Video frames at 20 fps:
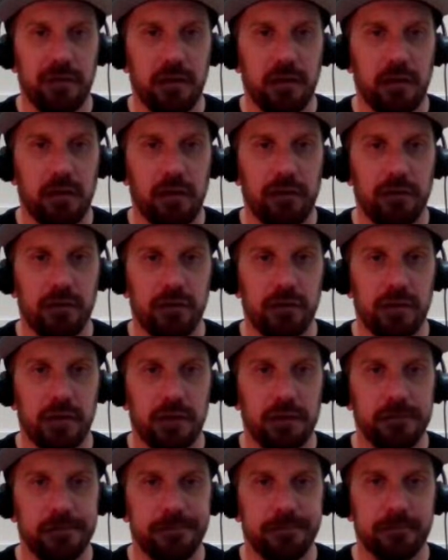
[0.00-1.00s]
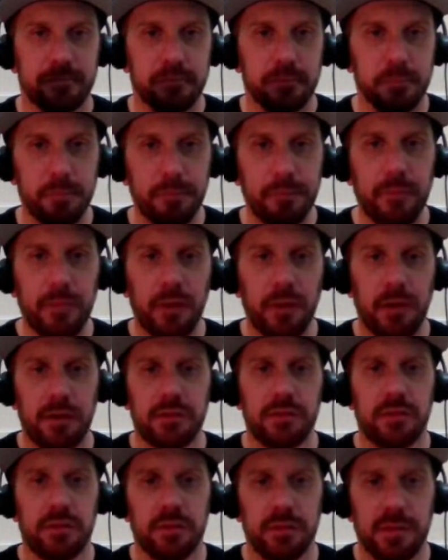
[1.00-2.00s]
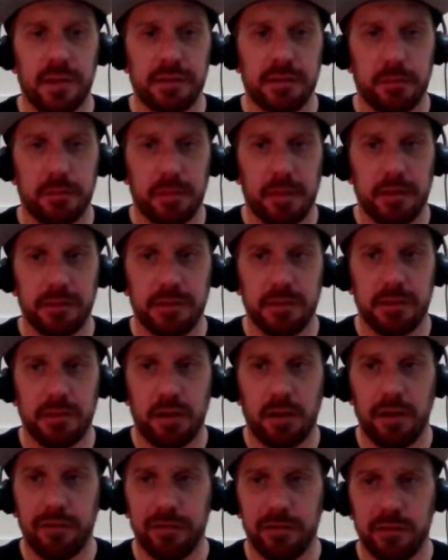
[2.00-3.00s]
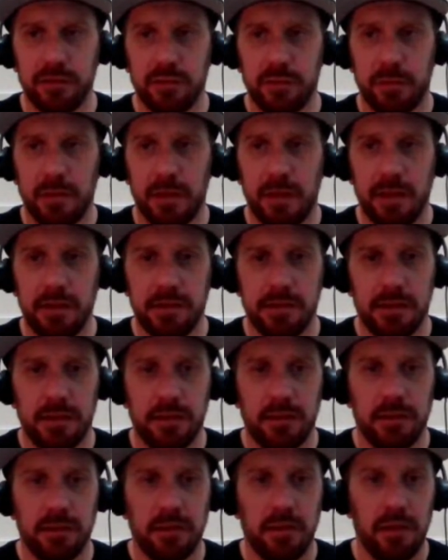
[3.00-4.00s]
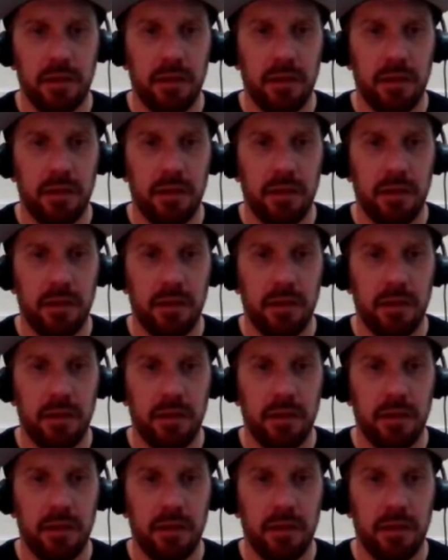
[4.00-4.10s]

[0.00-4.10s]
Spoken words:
at Coventry. I saw Tessa Blanchard live in 2018.